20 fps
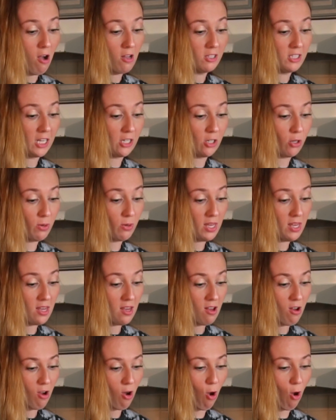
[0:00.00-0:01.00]
Did I do
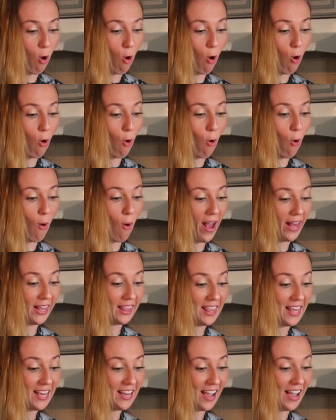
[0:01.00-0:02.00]
it? Oh, I
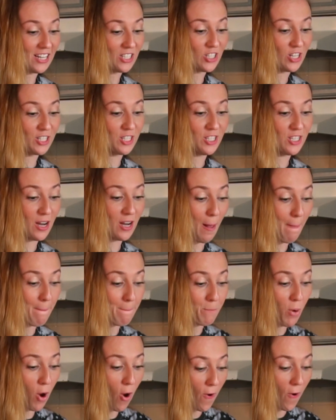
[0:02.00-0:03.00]
think I just did
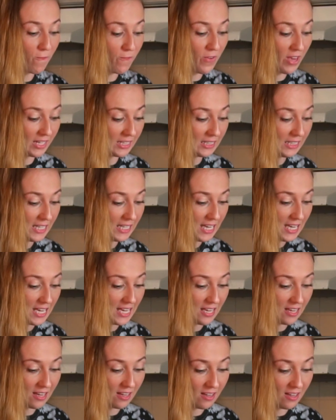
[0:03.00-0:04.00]
it
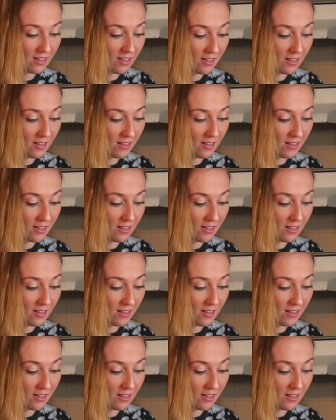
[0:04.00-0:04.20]
perfectly.